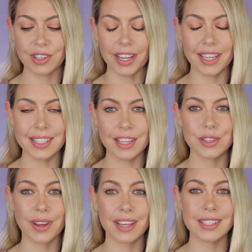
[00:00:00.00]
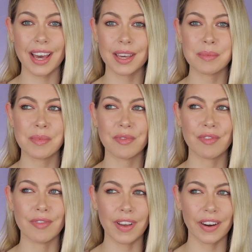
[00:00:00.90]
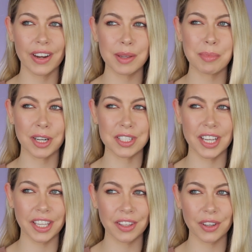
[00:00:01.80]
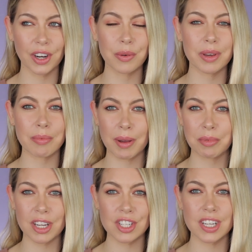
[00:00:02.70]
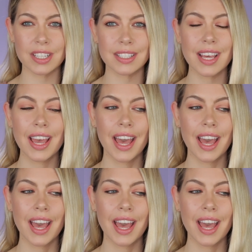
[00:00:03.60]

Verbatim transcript: Like I said, you guys, I am very particular with my brushes.